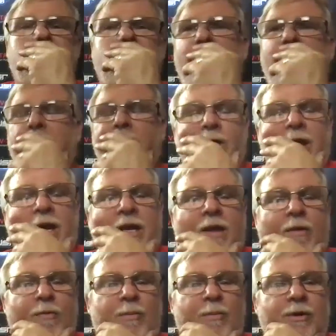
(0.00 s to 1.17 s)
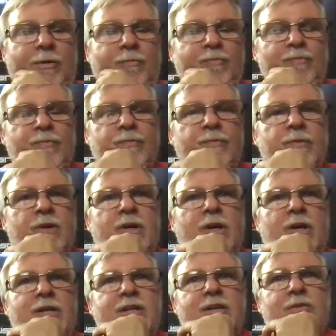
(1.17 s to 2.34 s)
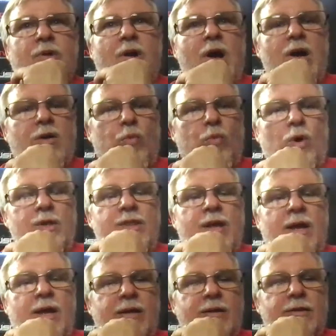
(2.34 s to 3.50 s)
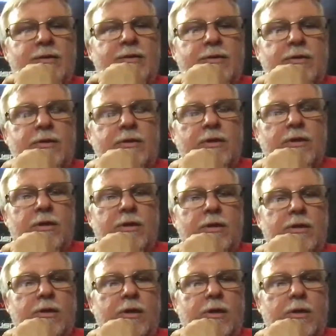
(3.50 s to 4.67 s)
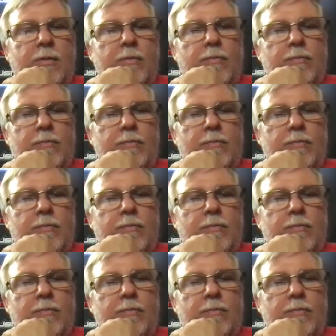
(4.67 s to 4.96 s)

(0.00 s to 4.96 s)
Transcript: looking at it and why I can't remember. Uh, I think Rock won that. Um,